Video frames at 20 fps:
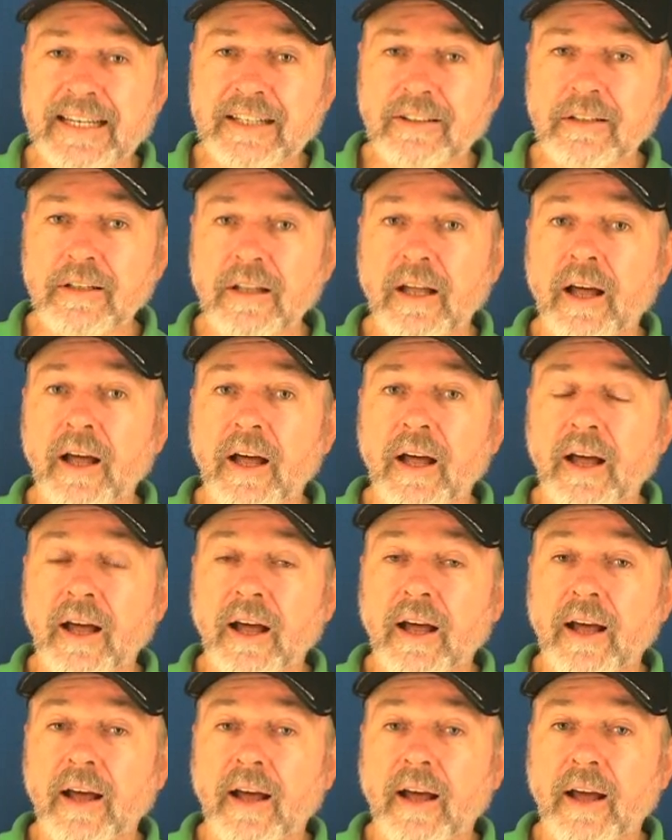an illegal
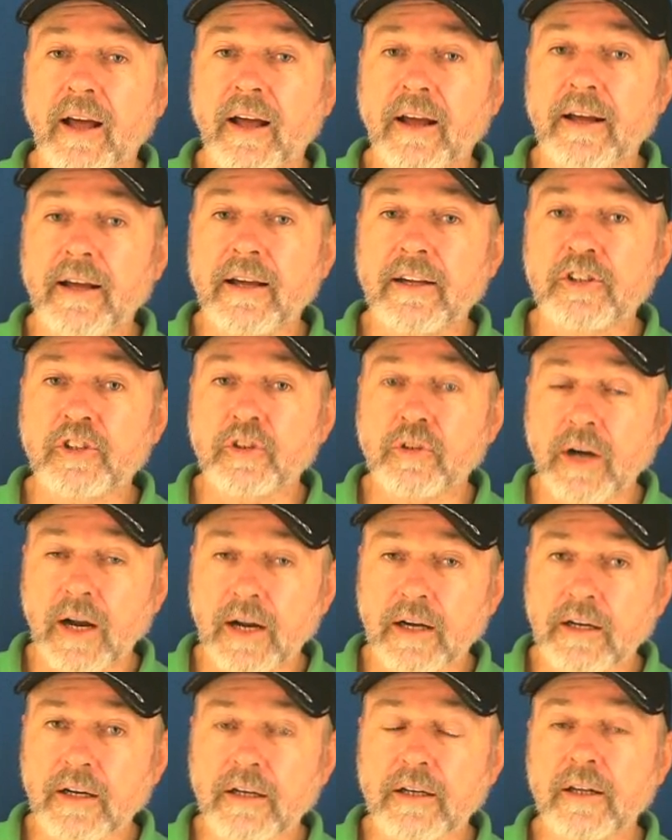
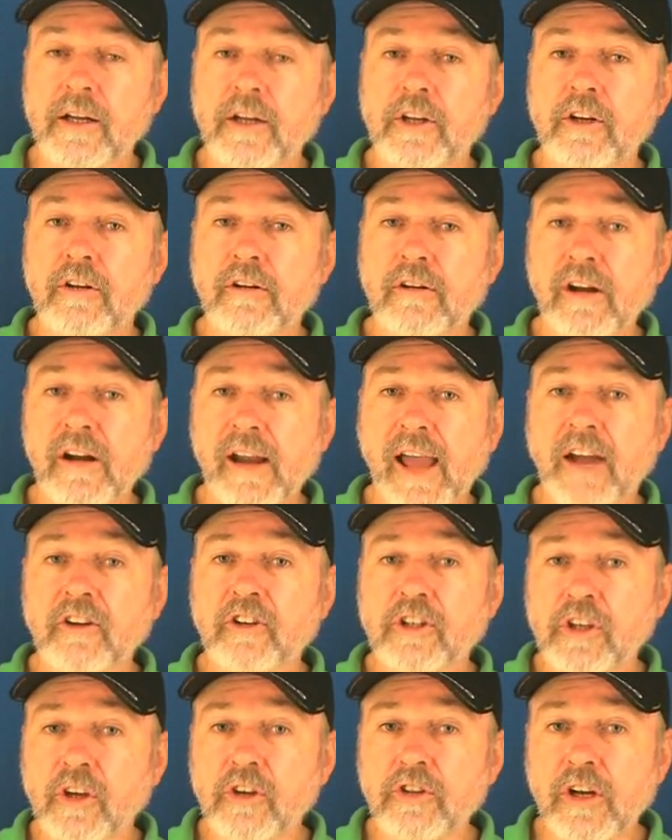uh, drug. You're not
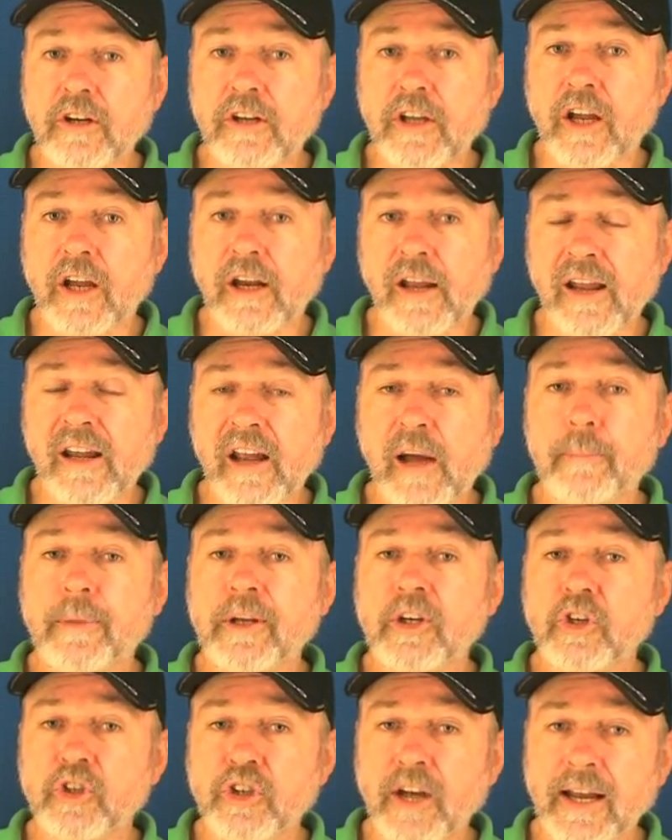allowed to use it. You can
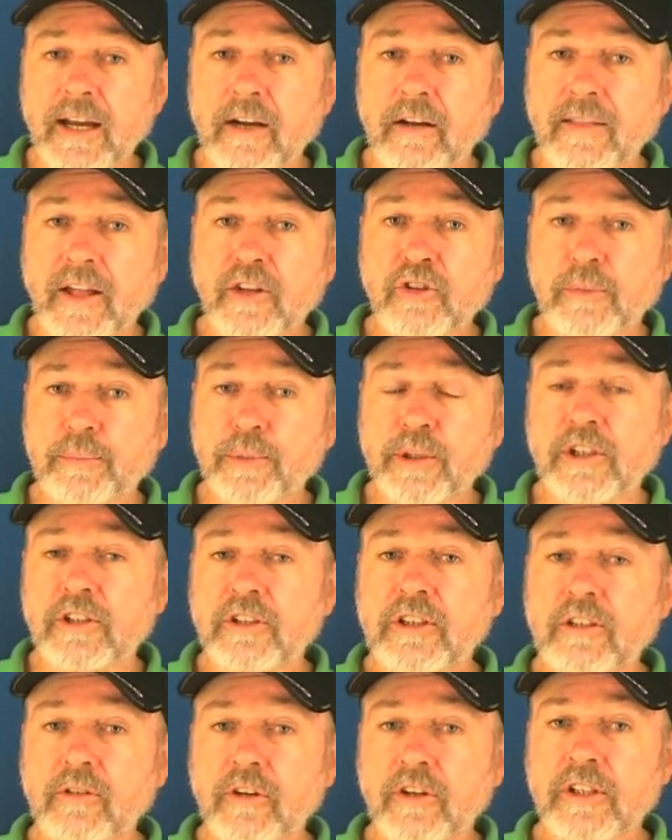end up in jail. That's
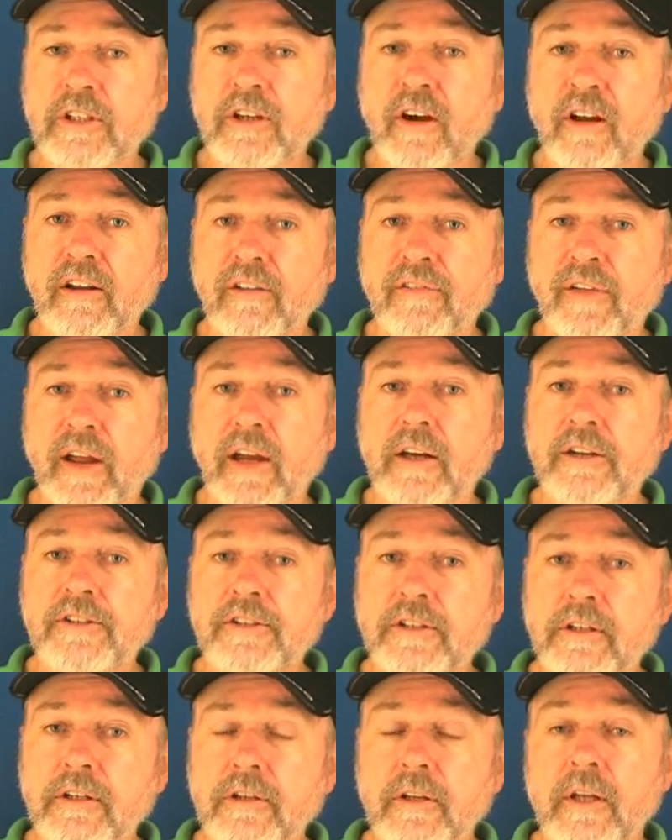a pretty serious side
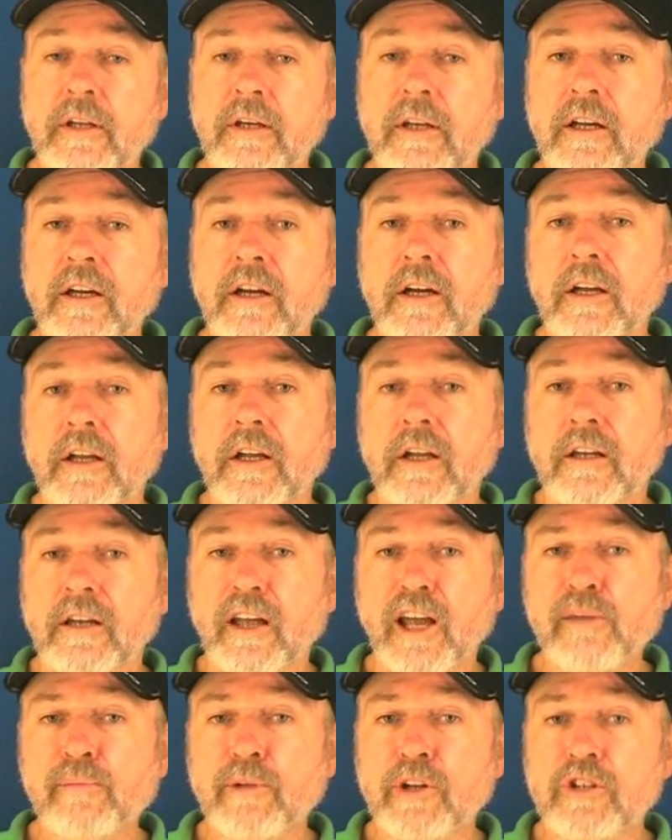effect, isn't it?
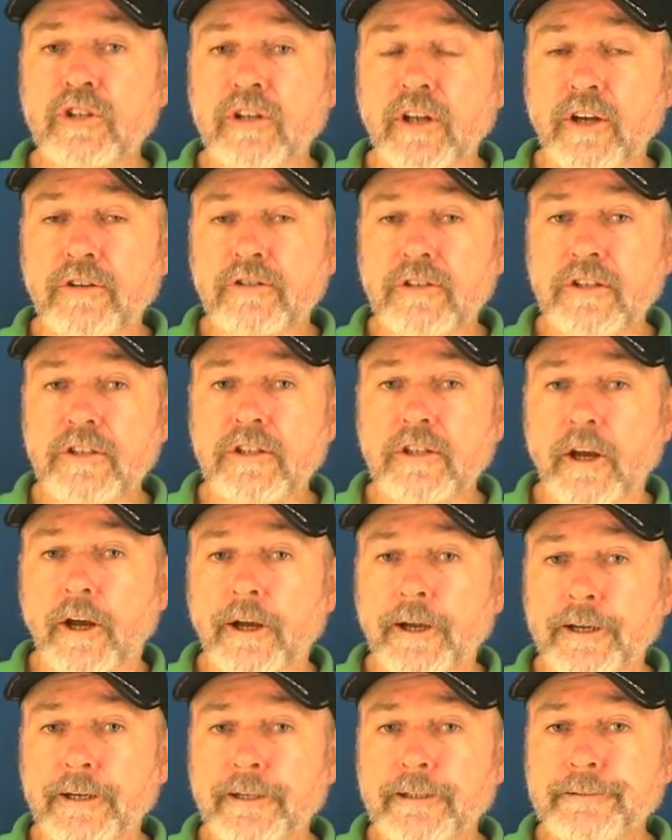Now, layman's
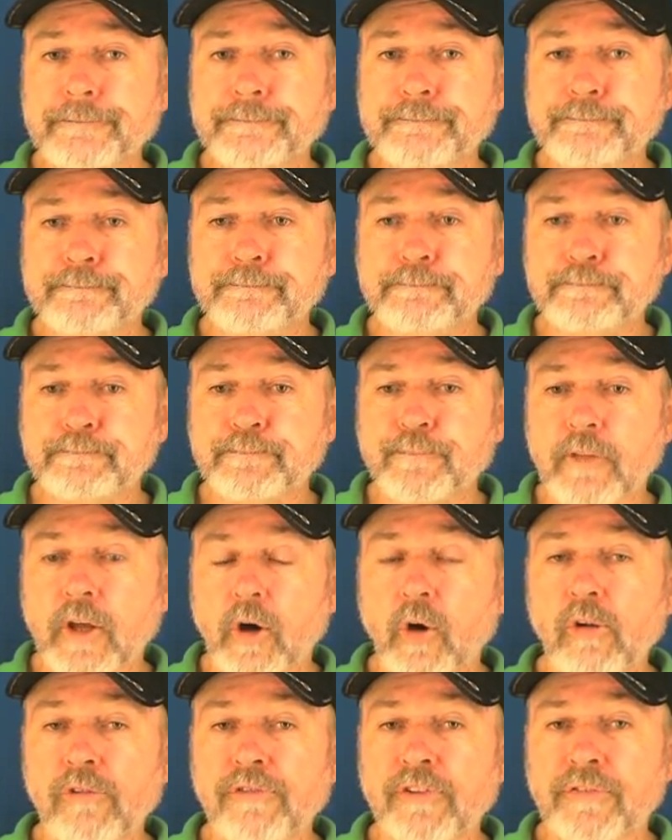gnosis, um,
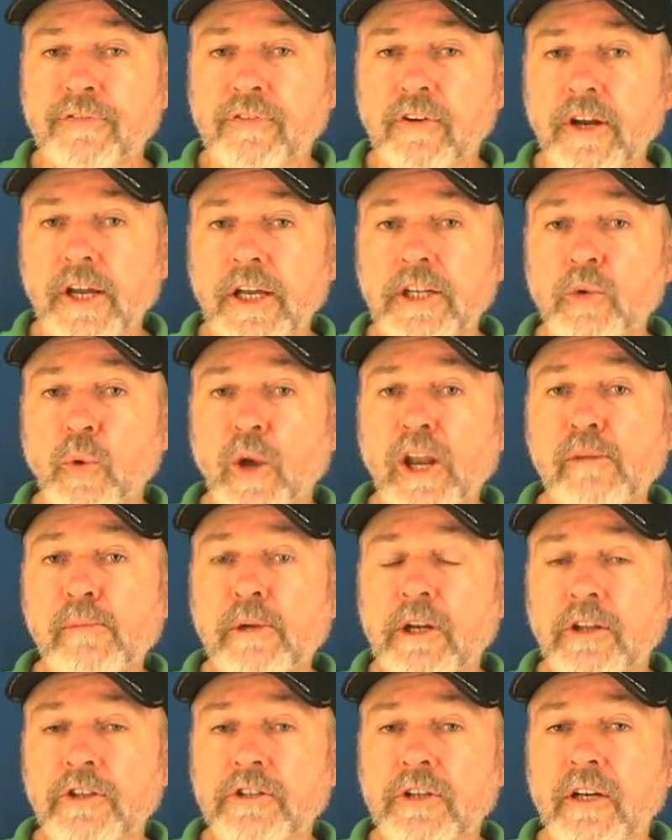all for free,
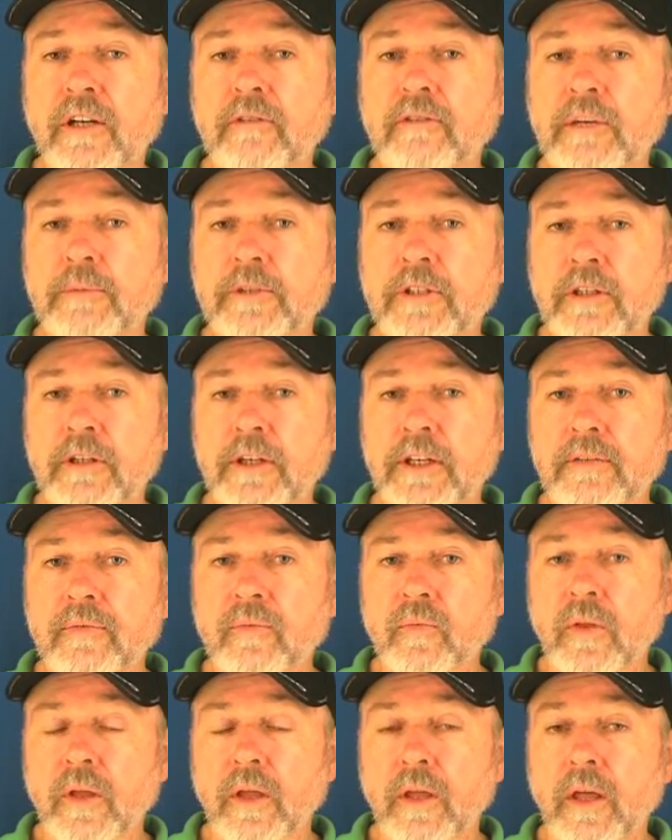20 minutes at our
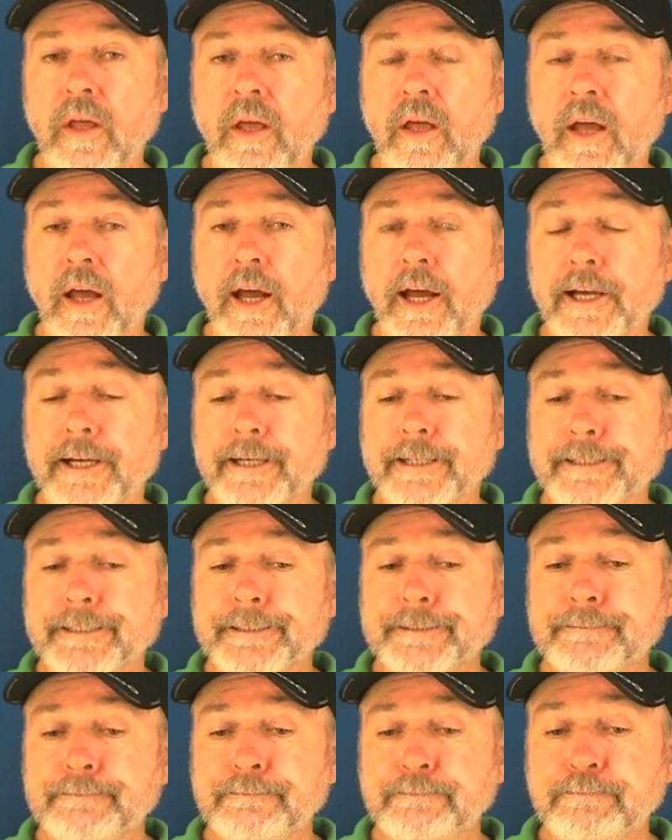website.
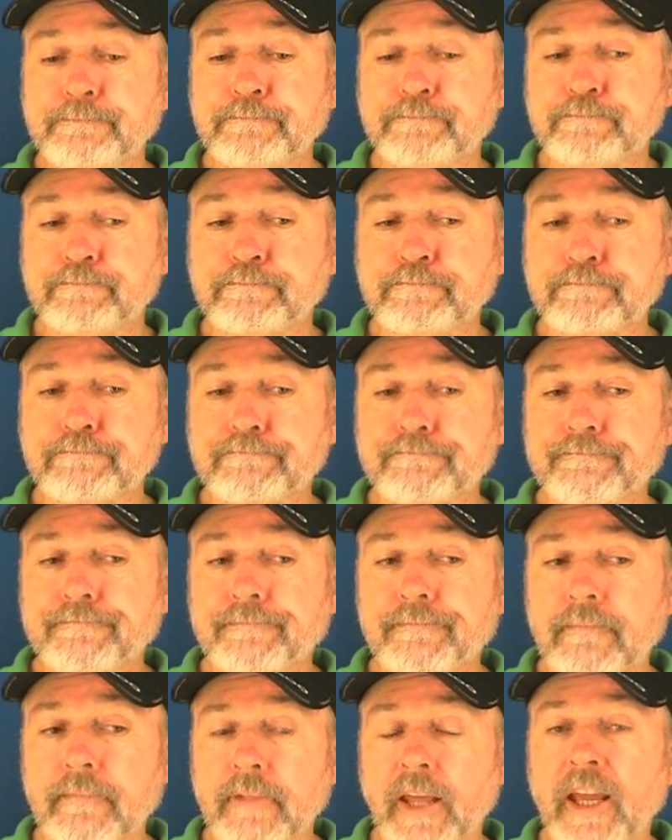Um,
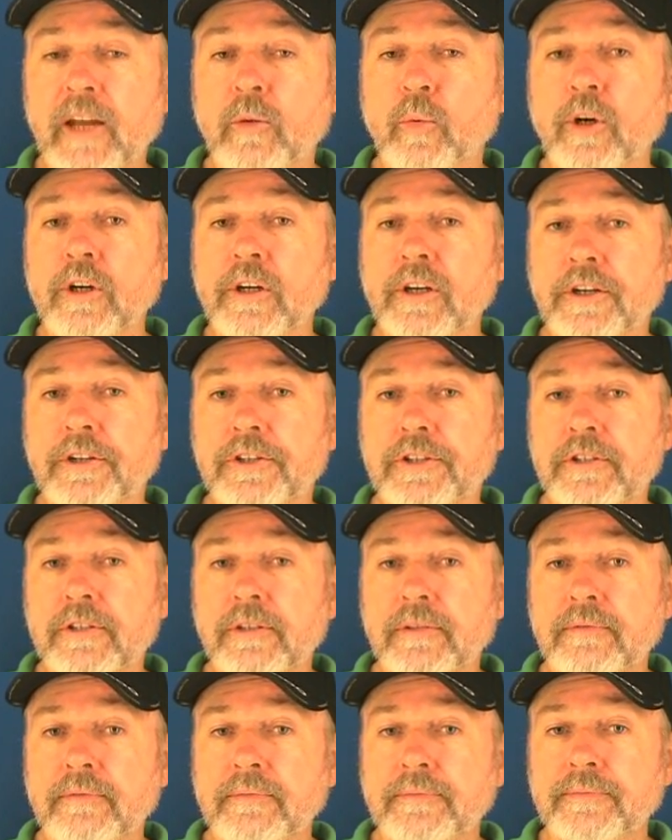it
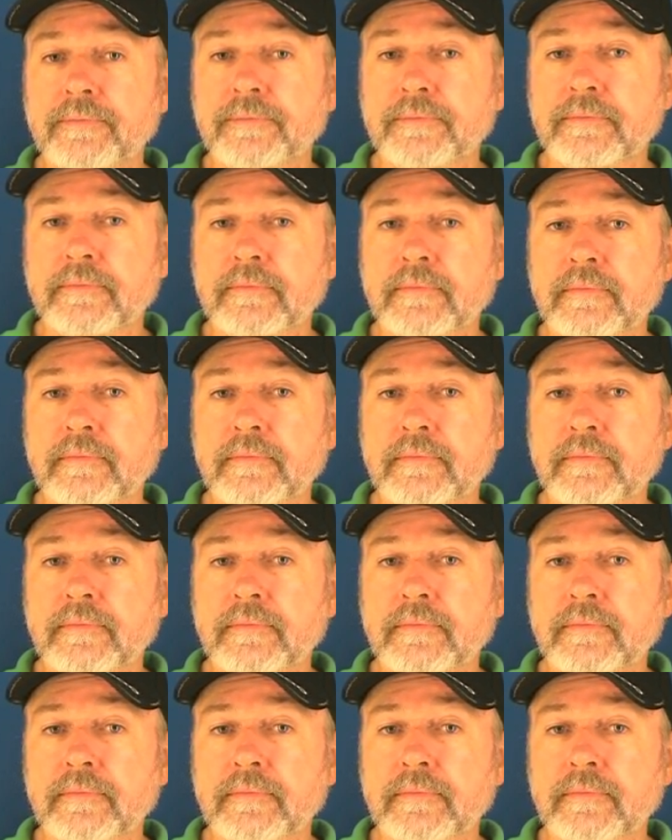works.